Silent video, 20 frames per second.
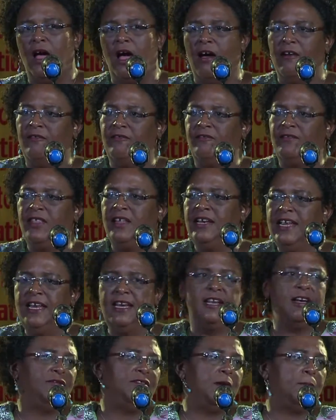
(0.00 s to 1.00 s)
of the
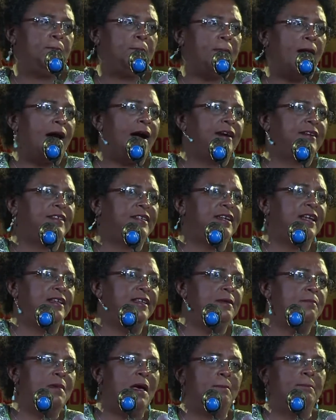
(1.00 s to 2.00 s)
leader of the party
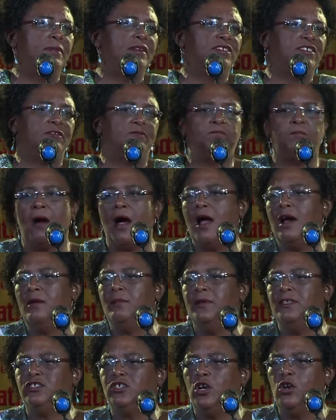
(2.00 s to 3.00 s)
and the members of
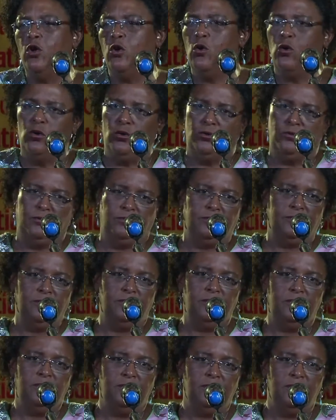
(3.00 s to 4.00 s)
parliament alone.
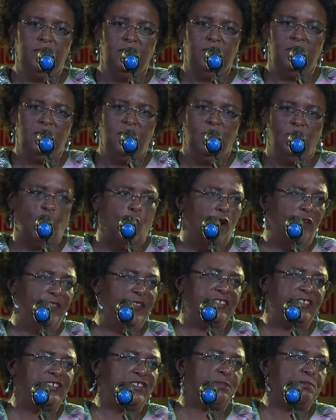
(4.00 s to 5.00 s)
For
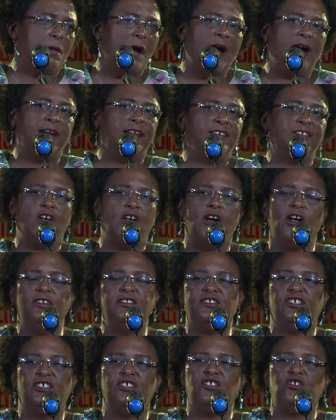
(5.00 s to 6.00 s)
this party's
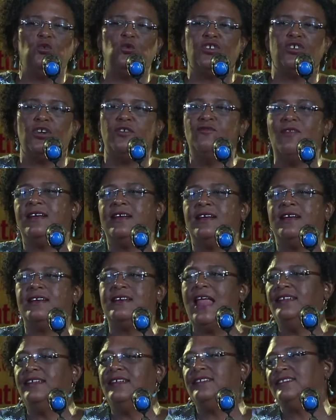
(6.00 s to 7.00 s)
constitution
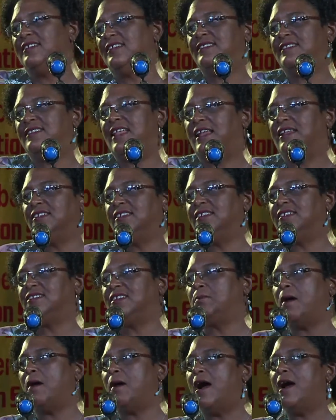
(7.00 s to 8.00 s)
recognizes that it is
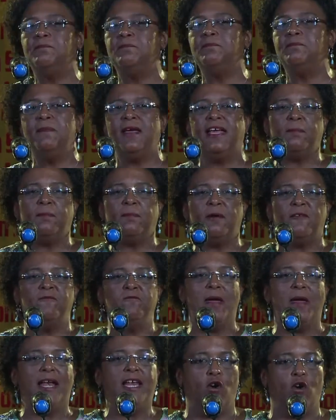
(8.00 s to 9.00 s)
a party made up of
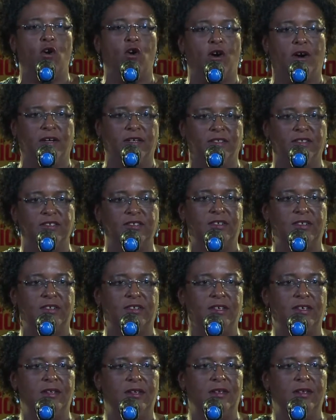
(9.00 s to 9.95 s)
many organs.